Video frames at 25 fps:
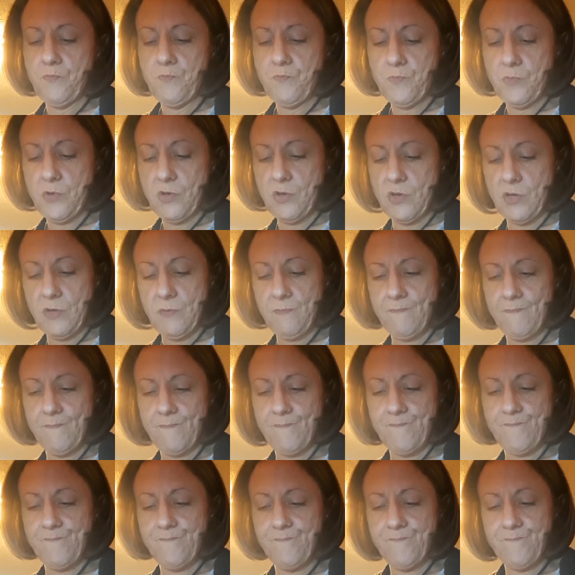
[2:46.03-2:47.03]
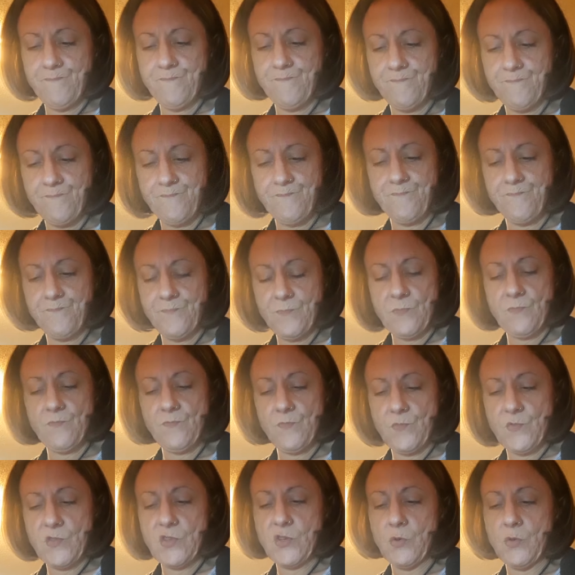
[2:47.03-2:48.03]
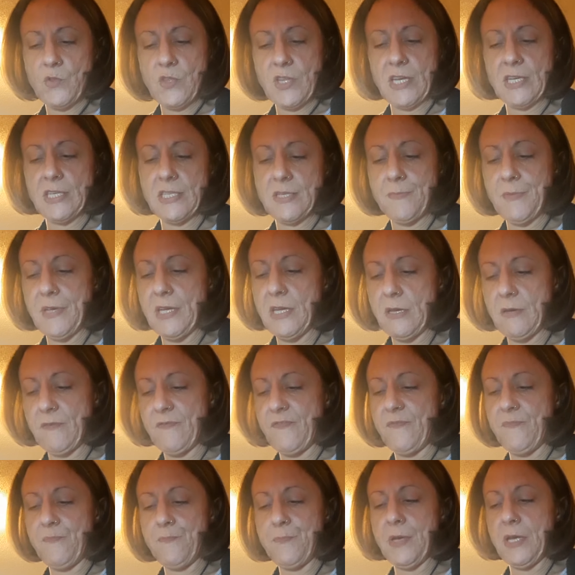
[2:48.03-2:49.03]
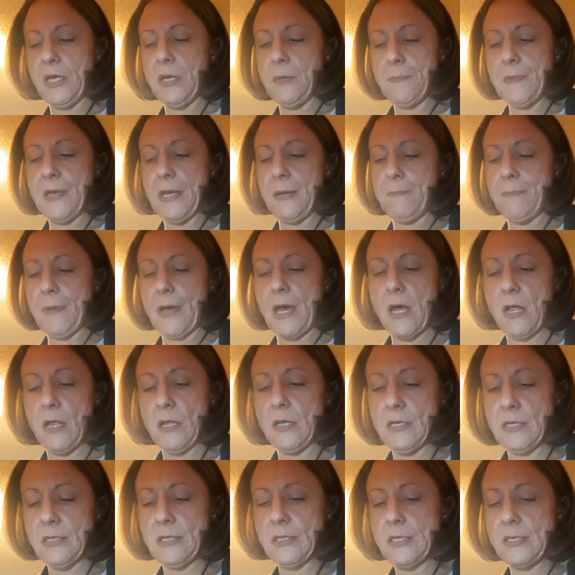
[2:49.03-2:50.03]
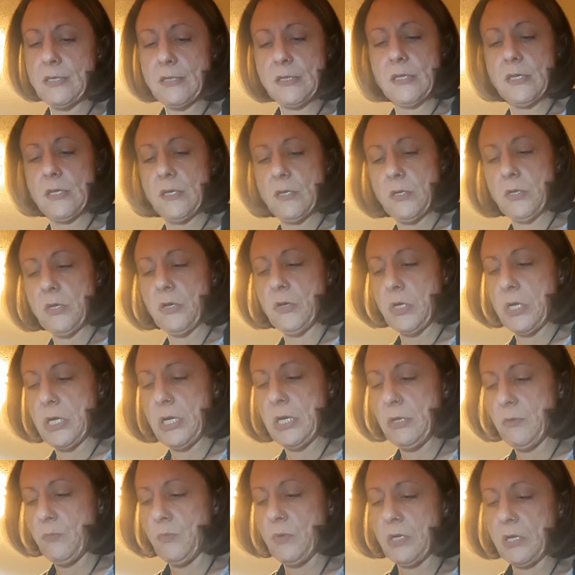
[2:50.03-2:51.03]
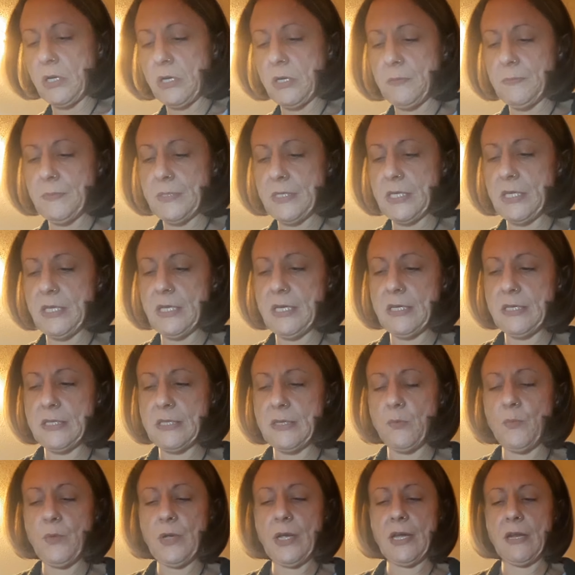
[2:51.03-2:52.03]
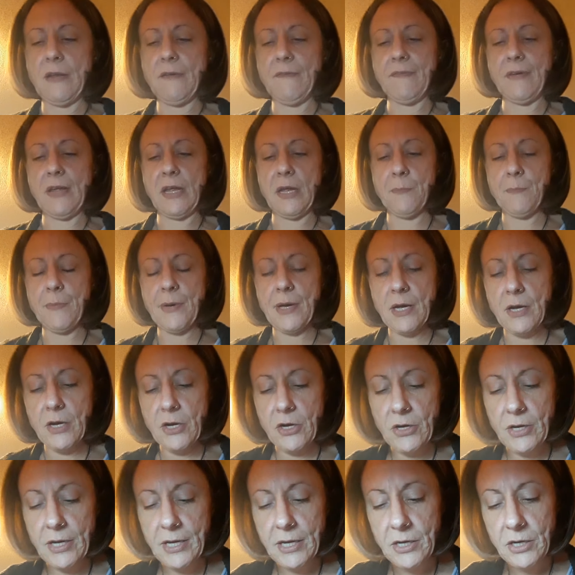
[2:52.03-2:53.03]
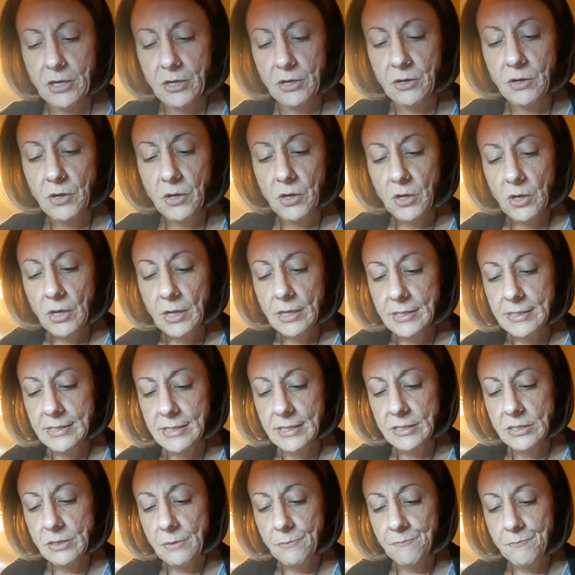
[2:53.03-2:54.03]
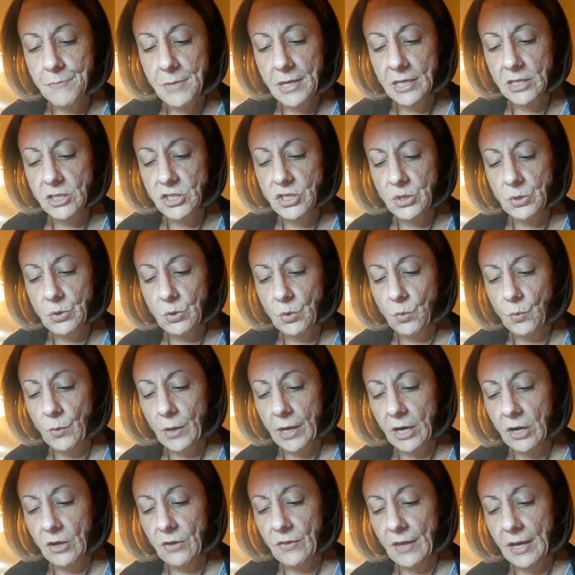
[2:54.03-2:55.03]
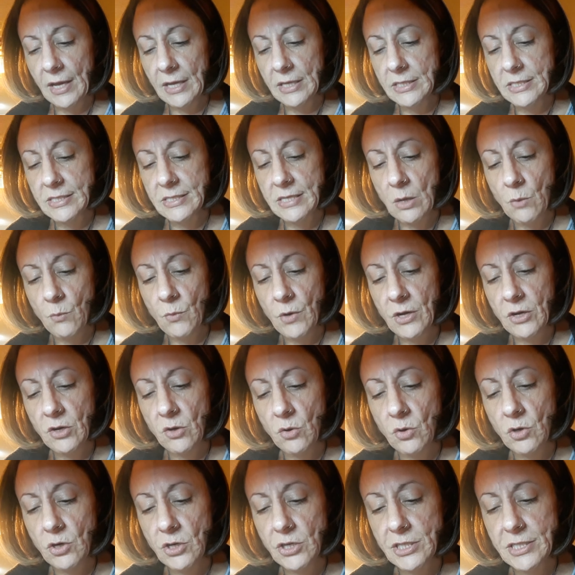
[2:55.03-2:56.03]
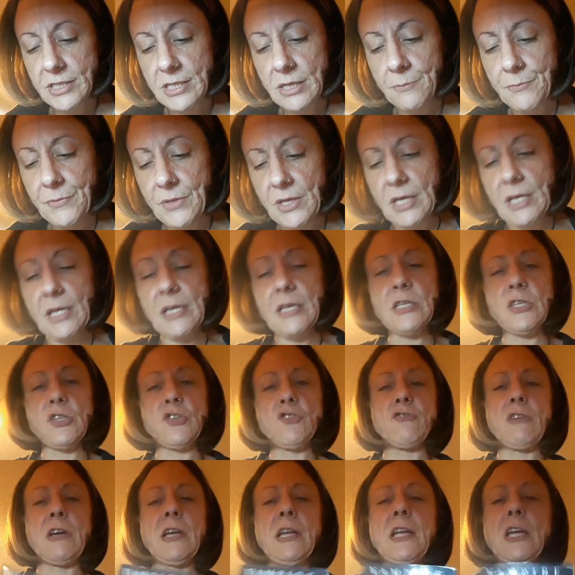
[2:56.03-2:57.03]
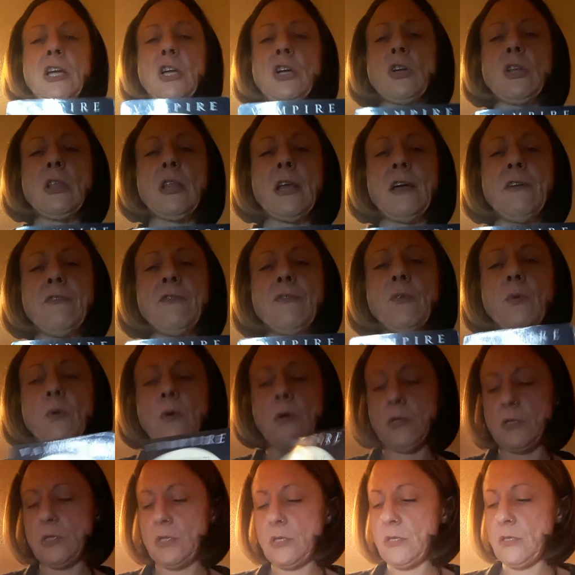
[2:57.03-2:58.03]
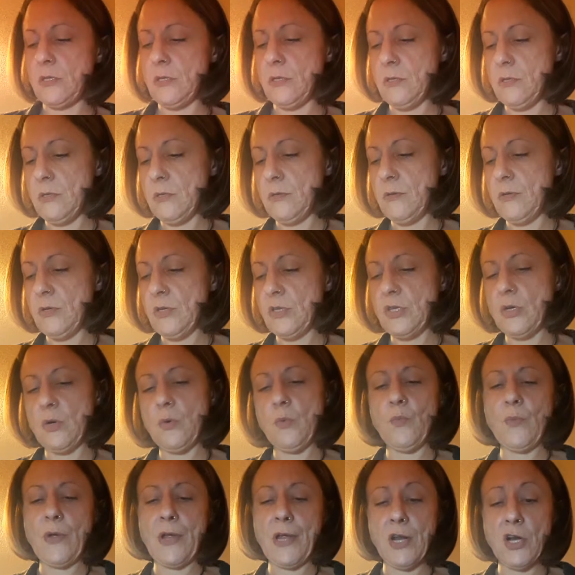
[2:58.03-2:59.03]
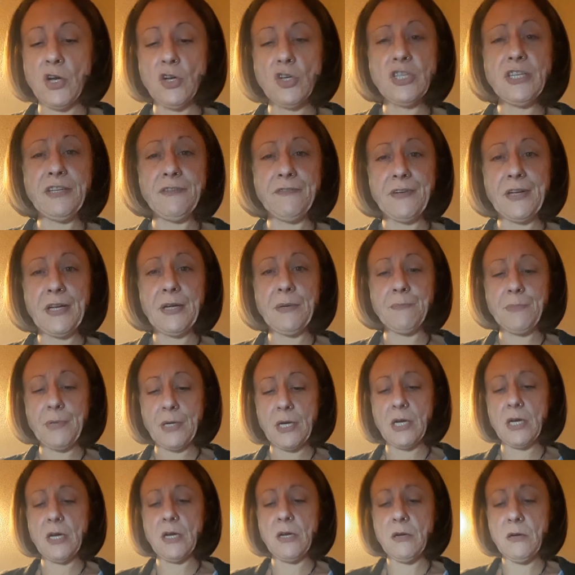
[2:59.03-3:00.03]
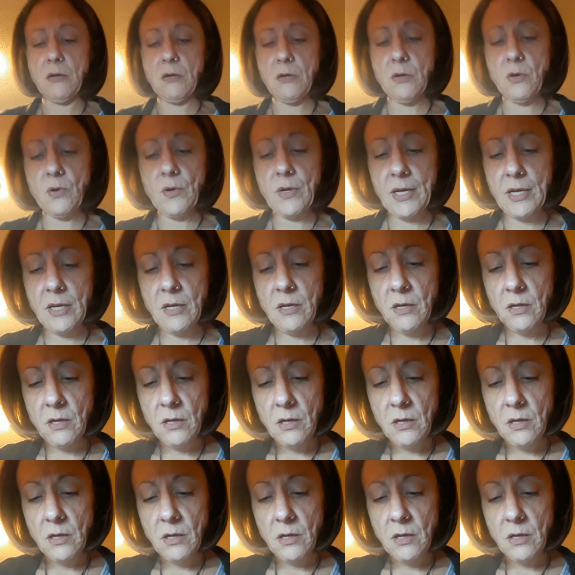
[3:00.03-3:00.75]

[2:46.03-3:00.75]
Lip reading: All right. So things mean being made balanced, all right, when it comes to this. And we got a vampire here. It says, makes you aware that someone or something is draining your life force. So energy vampire, okay.